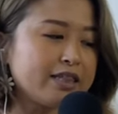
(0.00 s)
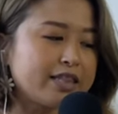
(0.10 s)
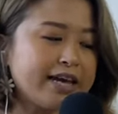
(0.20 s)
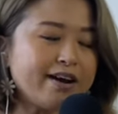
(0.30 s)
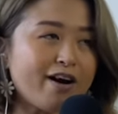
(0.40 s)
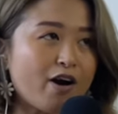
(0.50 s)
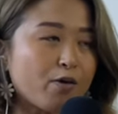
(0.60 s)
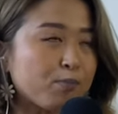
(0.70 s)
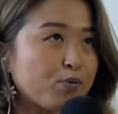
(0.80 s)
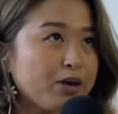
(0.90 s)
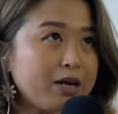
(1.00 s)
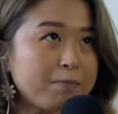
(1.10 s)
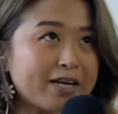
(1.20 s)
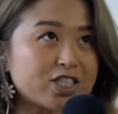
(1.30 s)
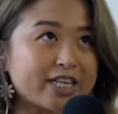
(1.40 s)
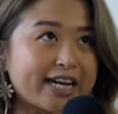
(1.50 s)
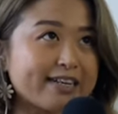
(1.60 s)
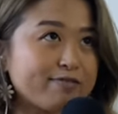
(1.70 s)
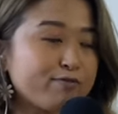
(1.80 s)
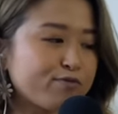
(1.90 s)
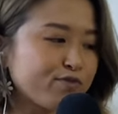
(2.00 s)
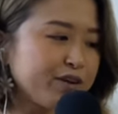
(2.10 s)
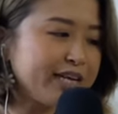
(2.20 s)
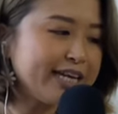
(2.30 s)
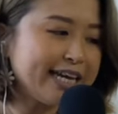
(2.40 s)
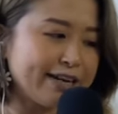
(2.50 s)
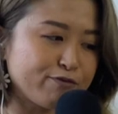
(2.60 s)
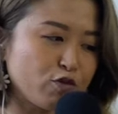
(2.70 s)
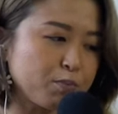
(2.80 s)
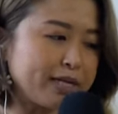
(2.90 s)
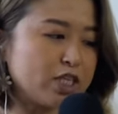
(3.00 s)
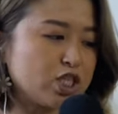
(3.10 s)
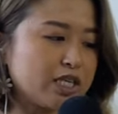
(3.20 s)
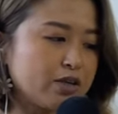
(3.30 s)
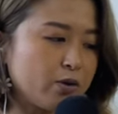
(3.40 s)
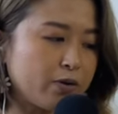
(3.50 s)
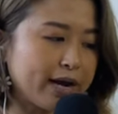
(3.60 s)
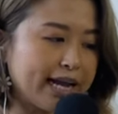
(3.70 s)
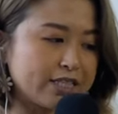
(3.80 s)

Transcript: they are pretty much getting free information or